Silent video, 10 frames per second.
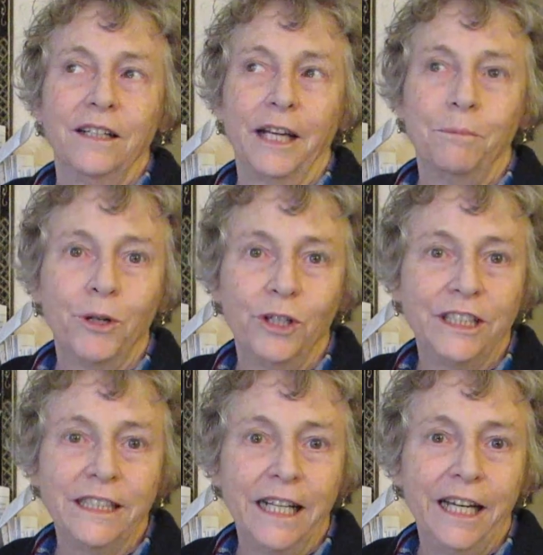like bird
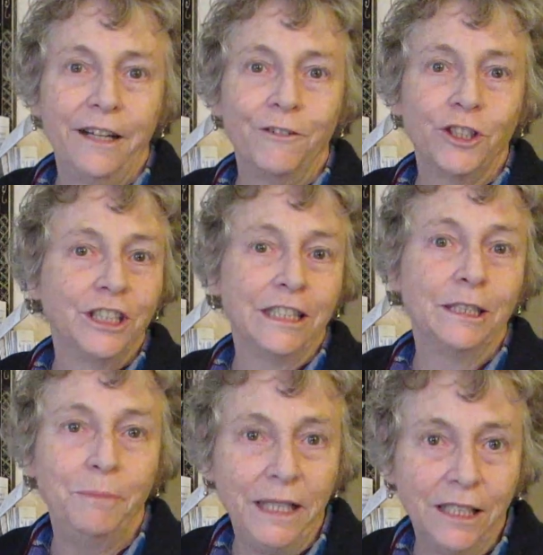singing versus
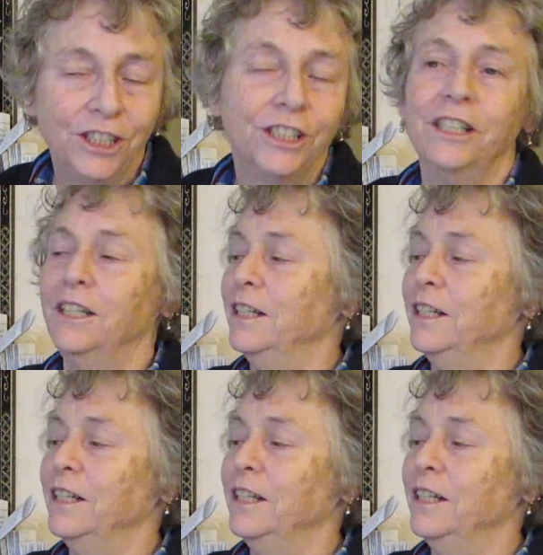speech.